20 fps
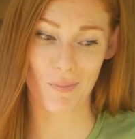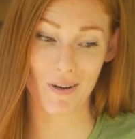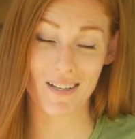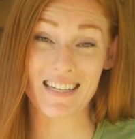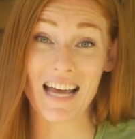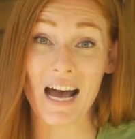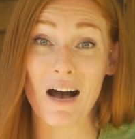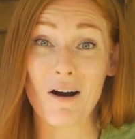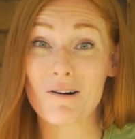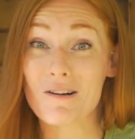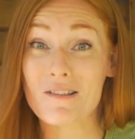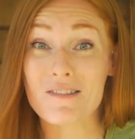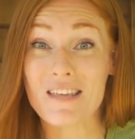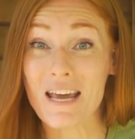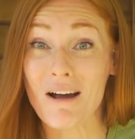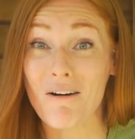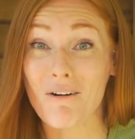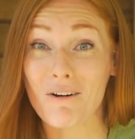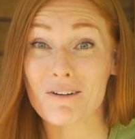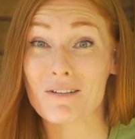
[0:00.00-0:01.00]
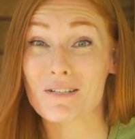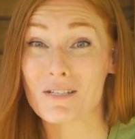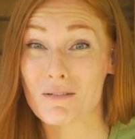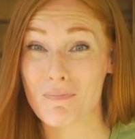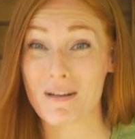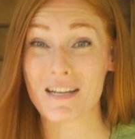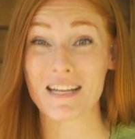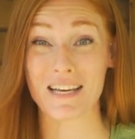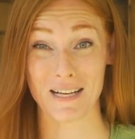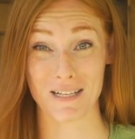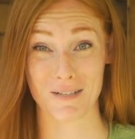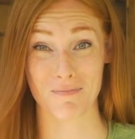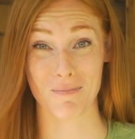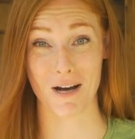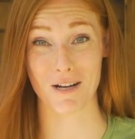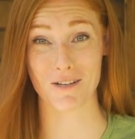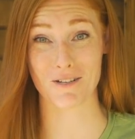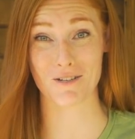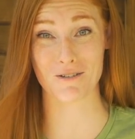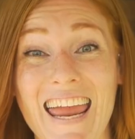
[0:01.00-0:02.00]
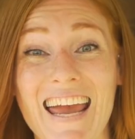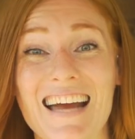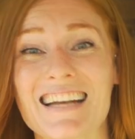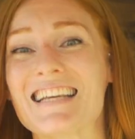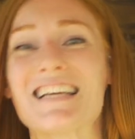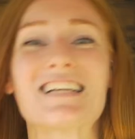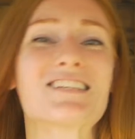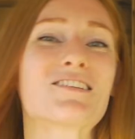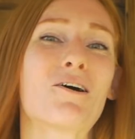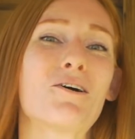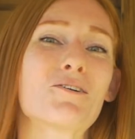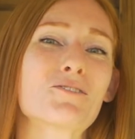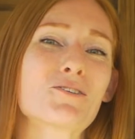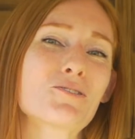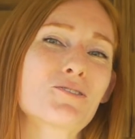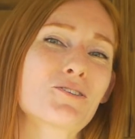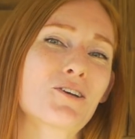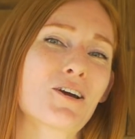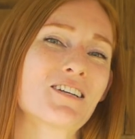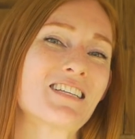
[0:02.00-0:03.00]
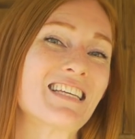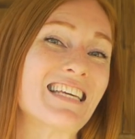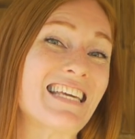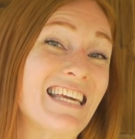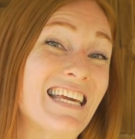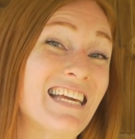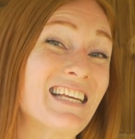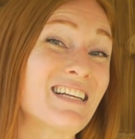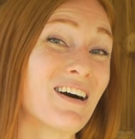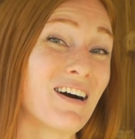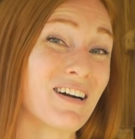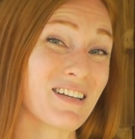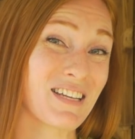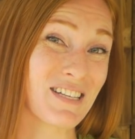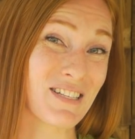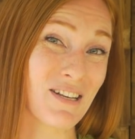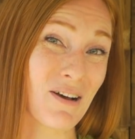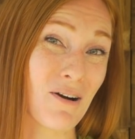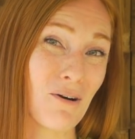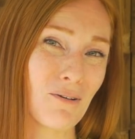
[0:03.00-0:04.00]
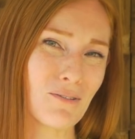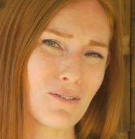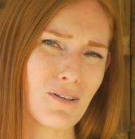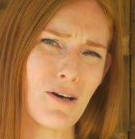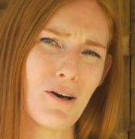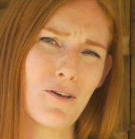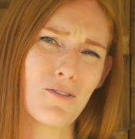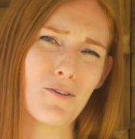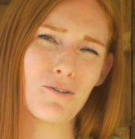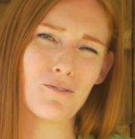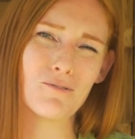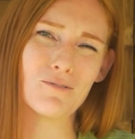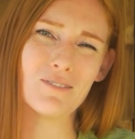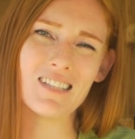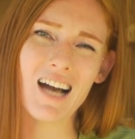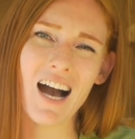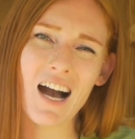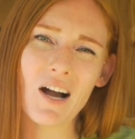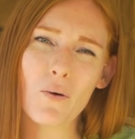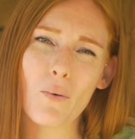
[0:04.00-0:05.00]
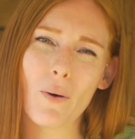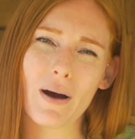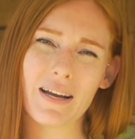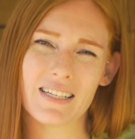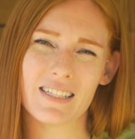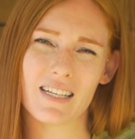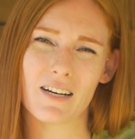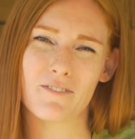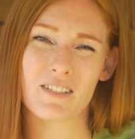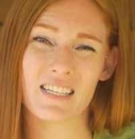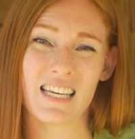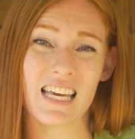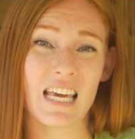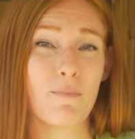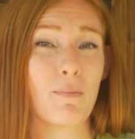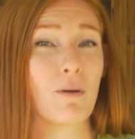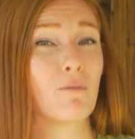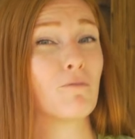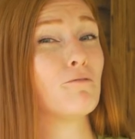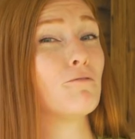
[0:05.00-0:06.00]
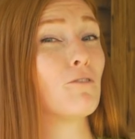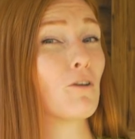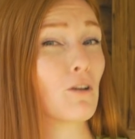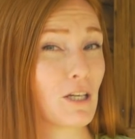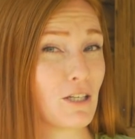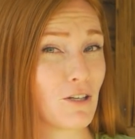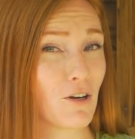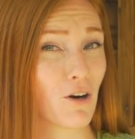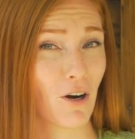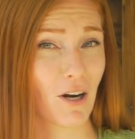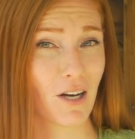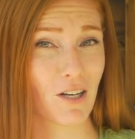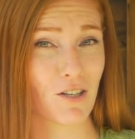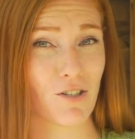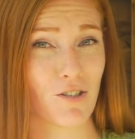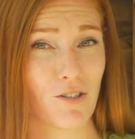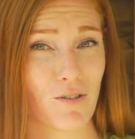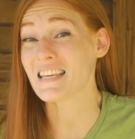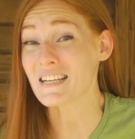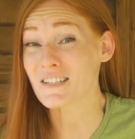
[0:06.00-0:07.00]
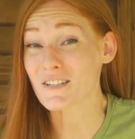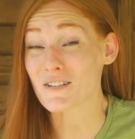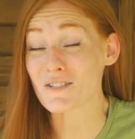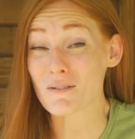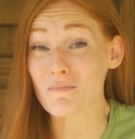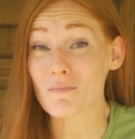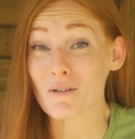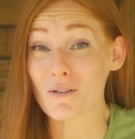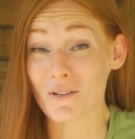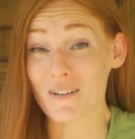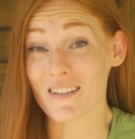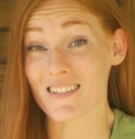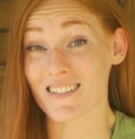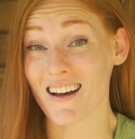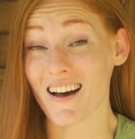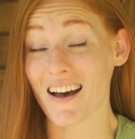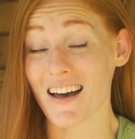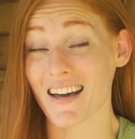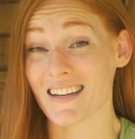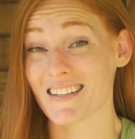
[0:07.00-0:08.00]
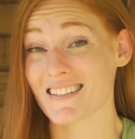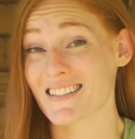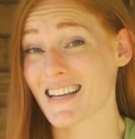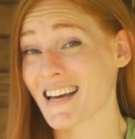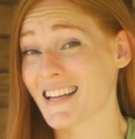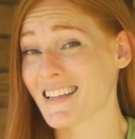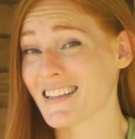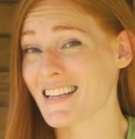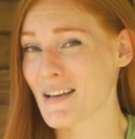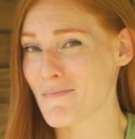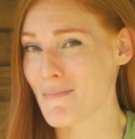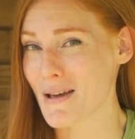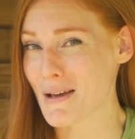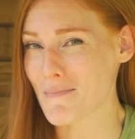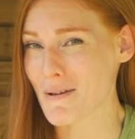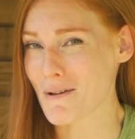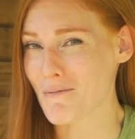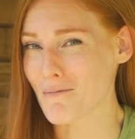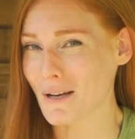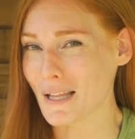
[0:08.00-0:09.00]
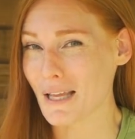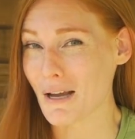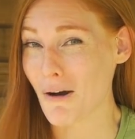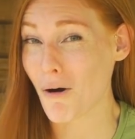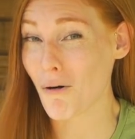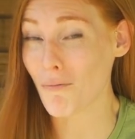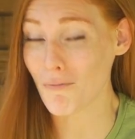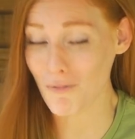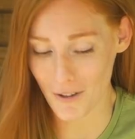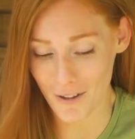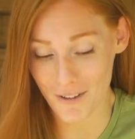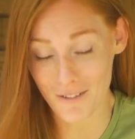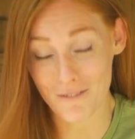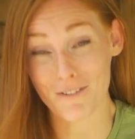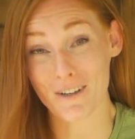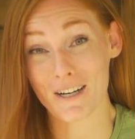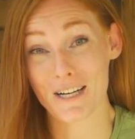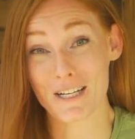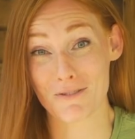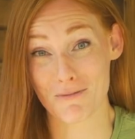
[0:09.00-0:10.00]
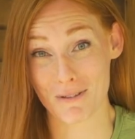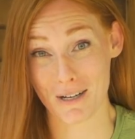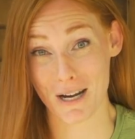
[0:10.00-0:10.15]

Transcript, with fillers: but now they aren't spinning as much. And he's also started to eat on his own, though not quite enough to keep him fully nourished. These are some good signs, and they make me really hopeful for his